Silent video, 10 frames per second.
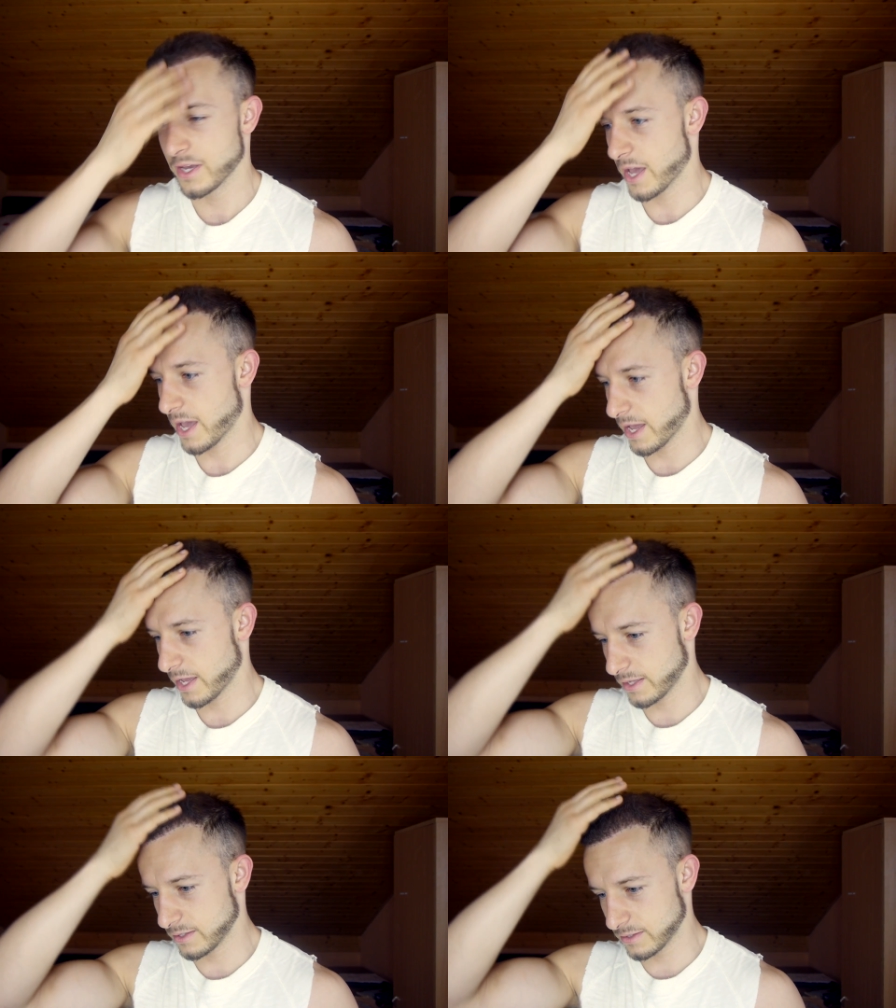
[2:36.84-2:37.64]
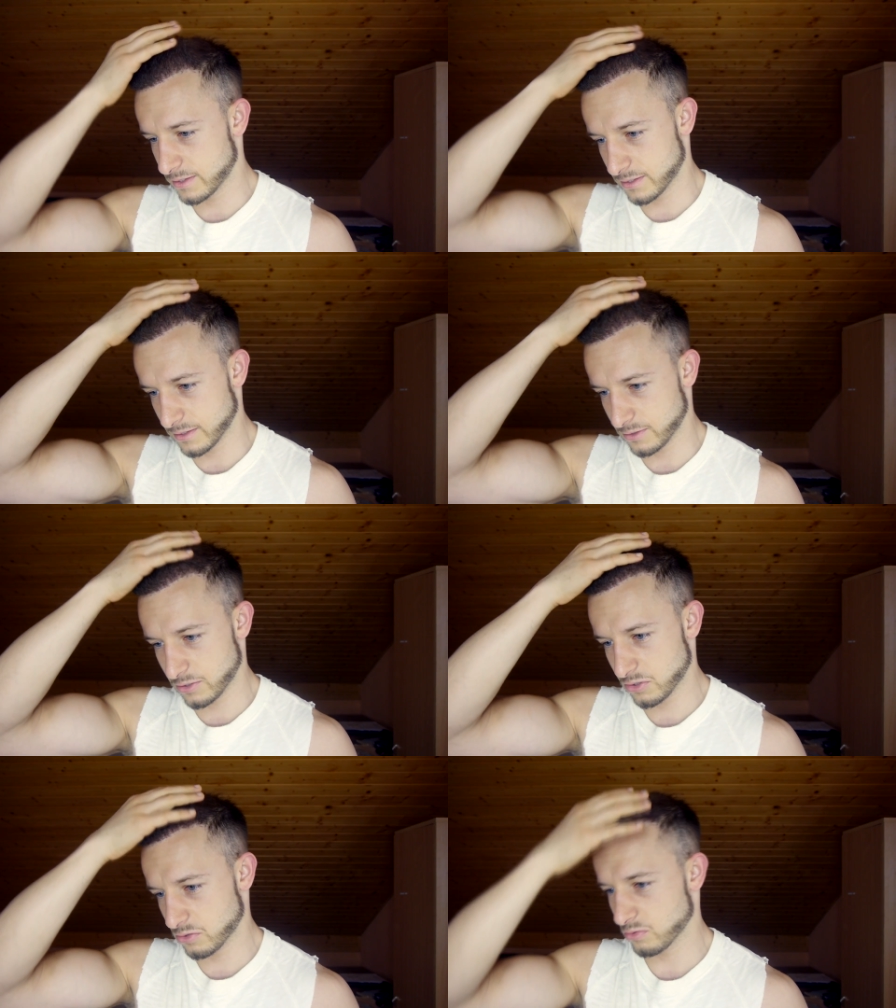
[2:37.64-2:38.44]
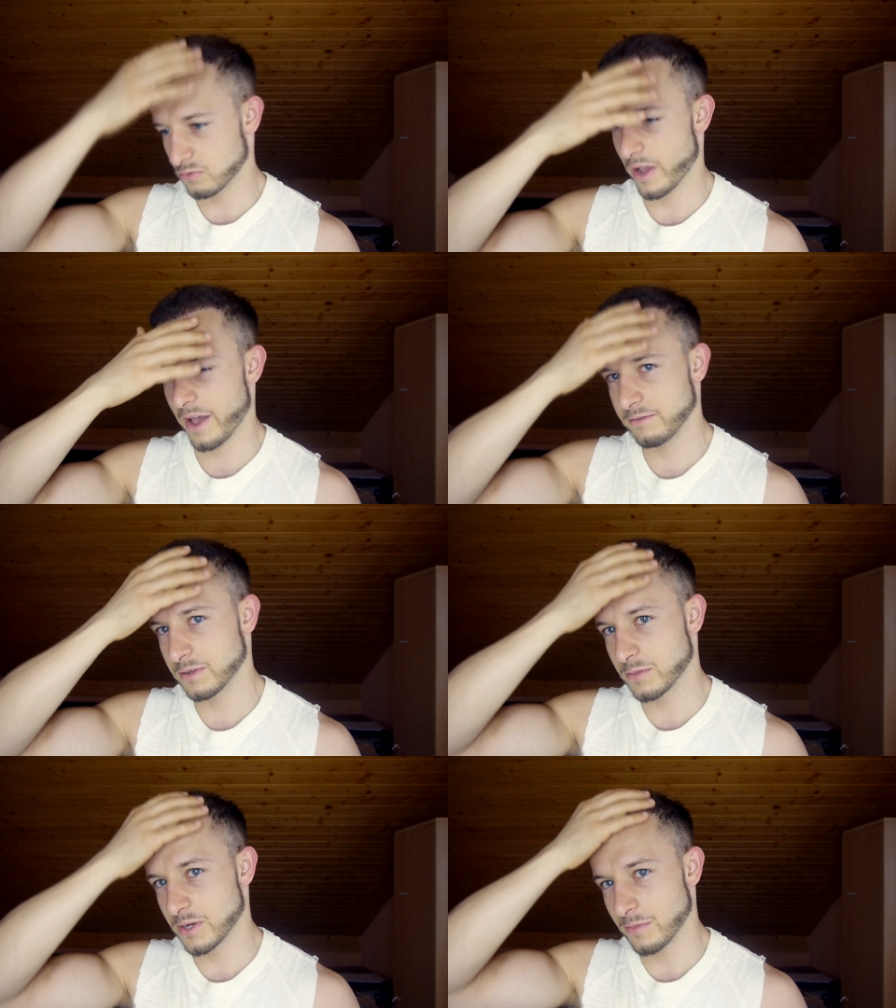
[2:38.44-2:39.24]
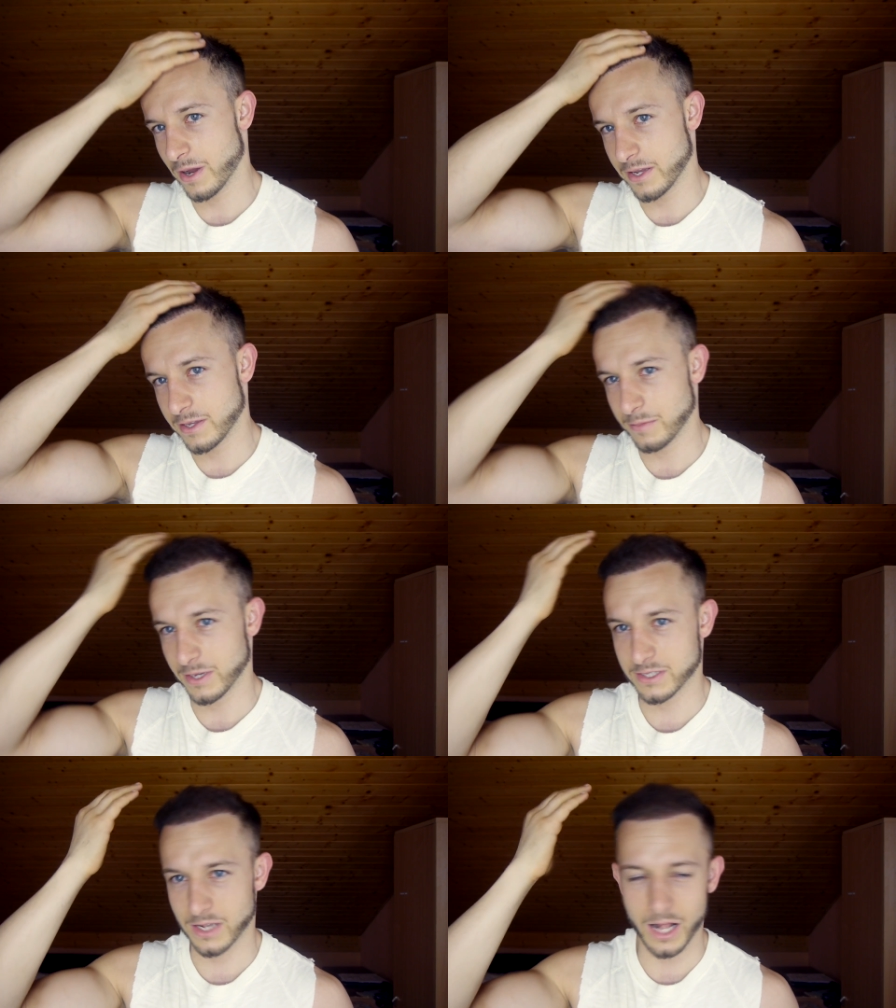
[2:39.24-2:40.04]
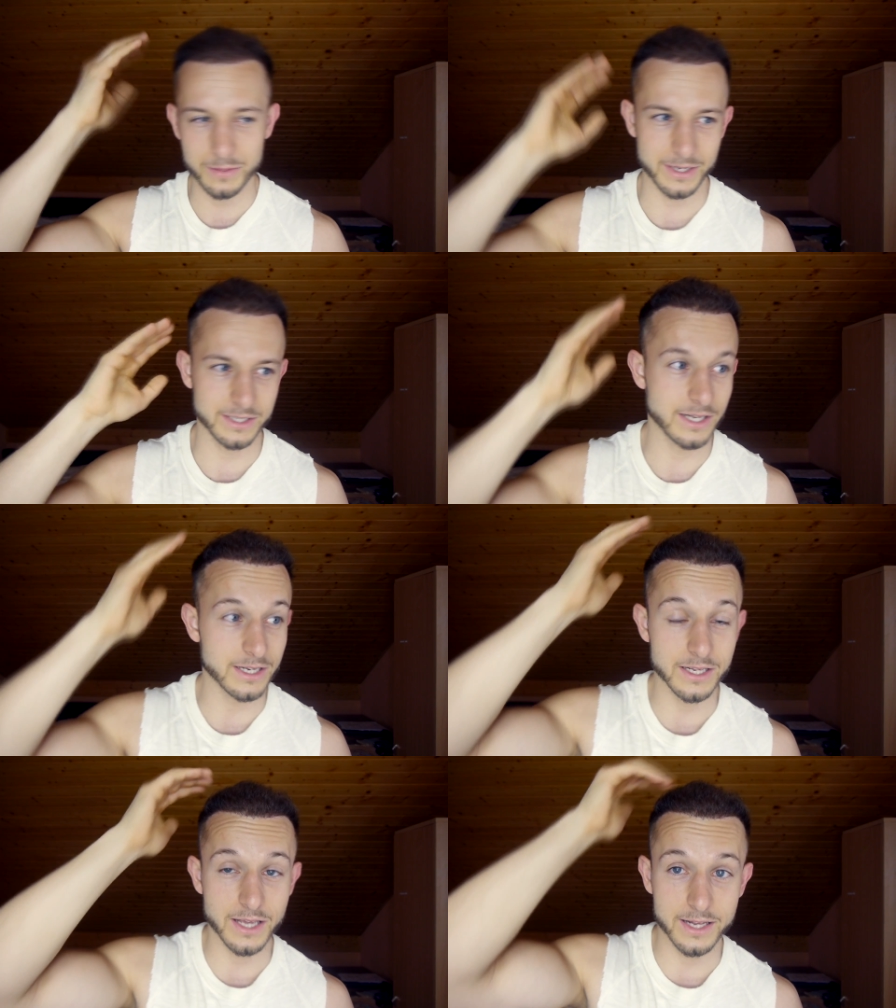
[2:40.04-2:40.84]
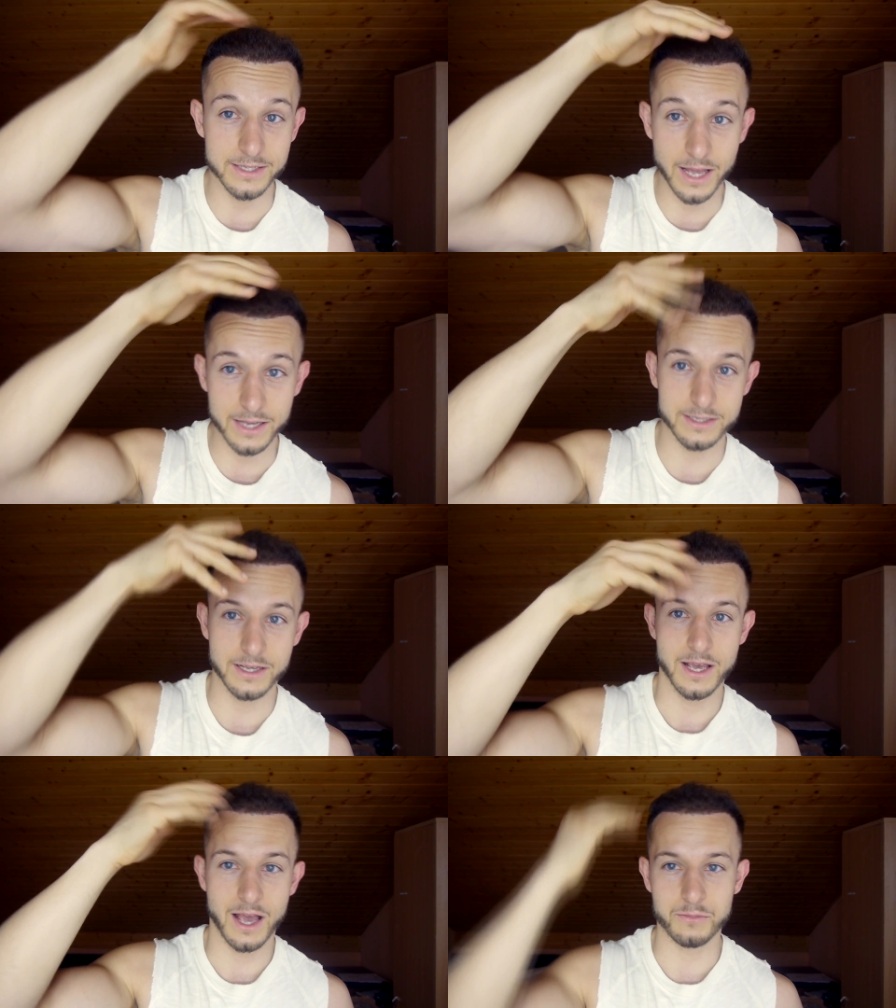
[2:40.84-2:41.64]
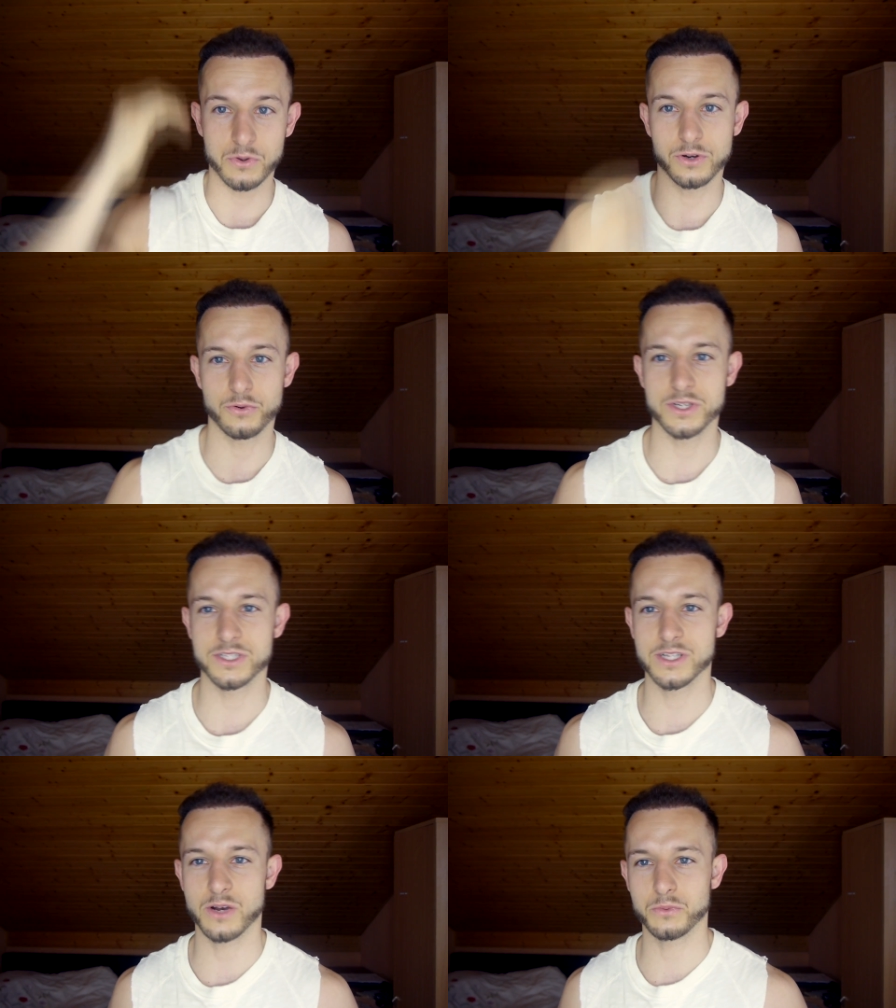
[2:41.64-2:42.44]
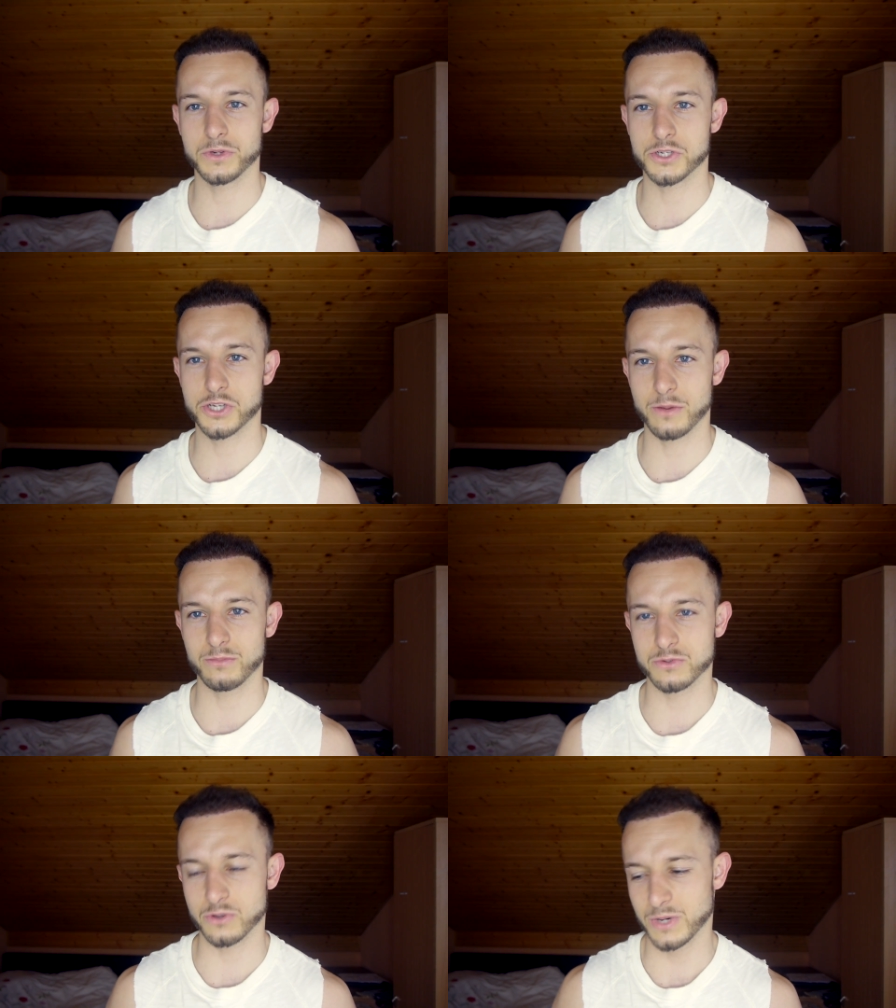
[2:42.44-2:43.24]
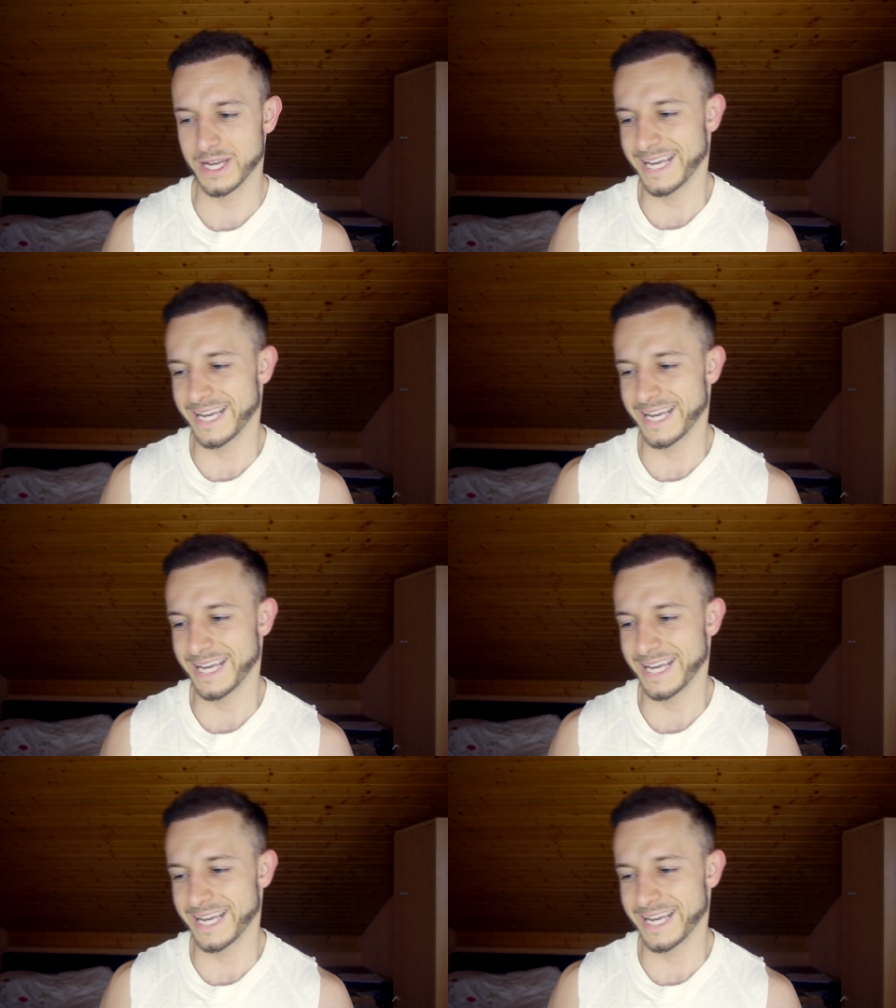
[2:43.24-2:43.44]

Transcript: and uh, just to have them in my in my scalp and then at night I'm gonna rinse it out with a shampoo so